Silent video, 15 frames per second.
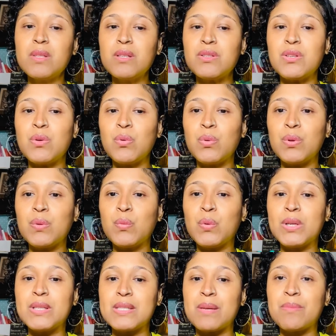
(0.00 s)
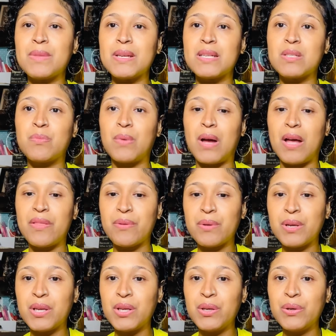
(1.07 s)
So when something is
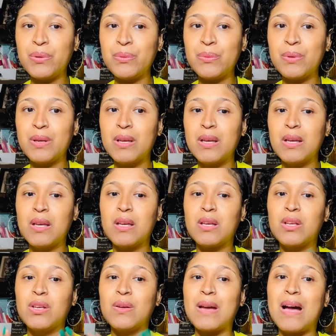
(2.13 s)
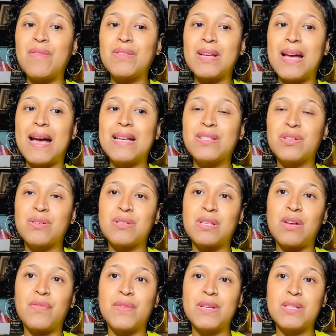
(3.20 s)
bothering you, you have to ask
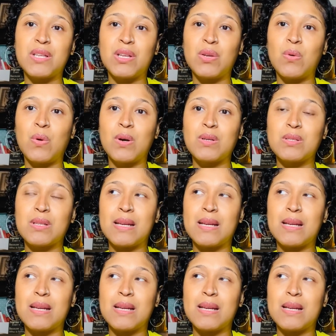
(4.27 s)
yourself, is it yours?